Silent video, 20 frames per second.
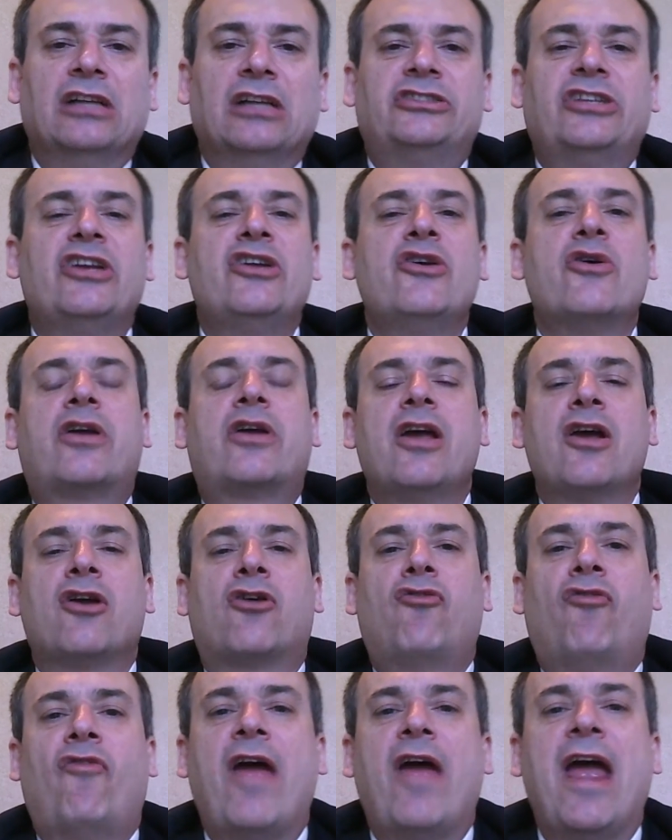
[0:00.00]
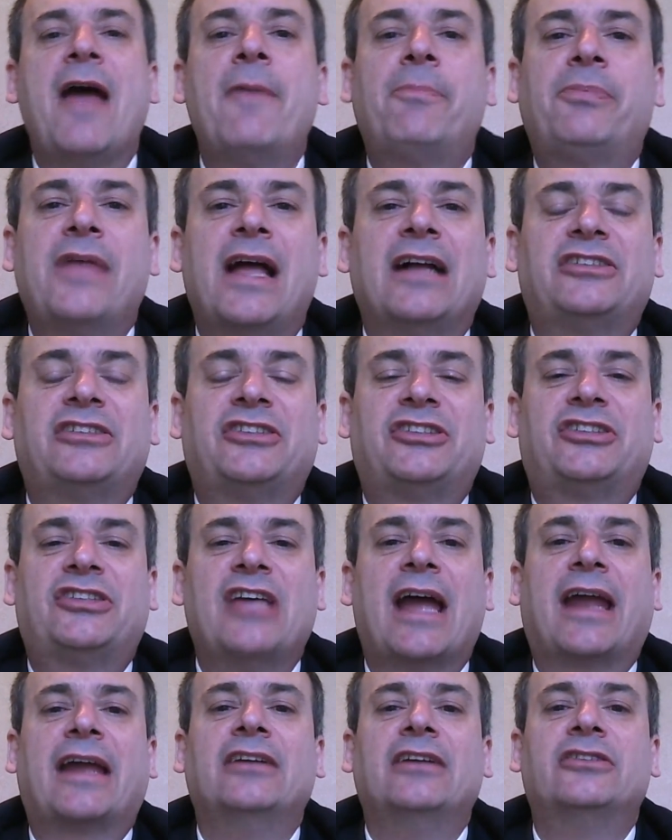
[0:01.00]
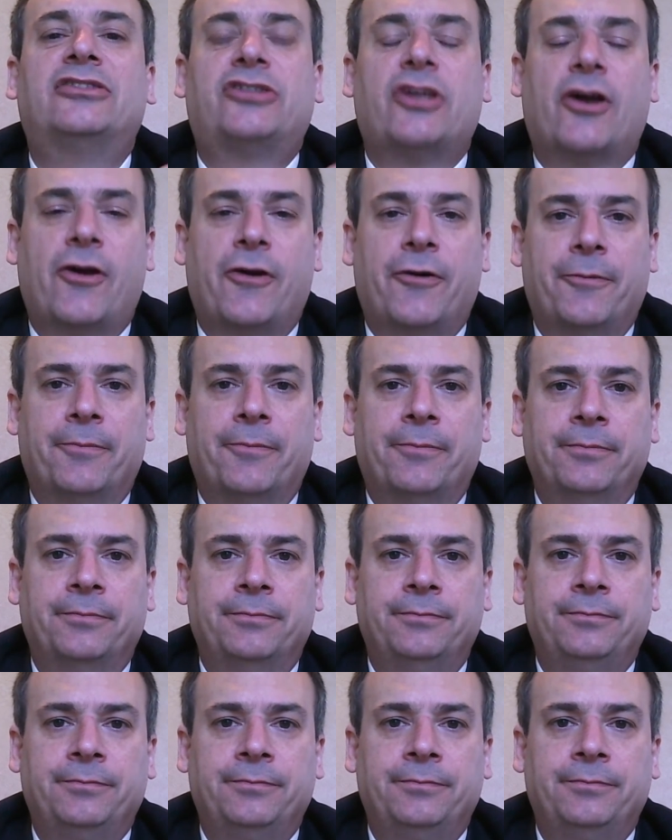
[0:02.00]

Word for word: so you can grab that second term.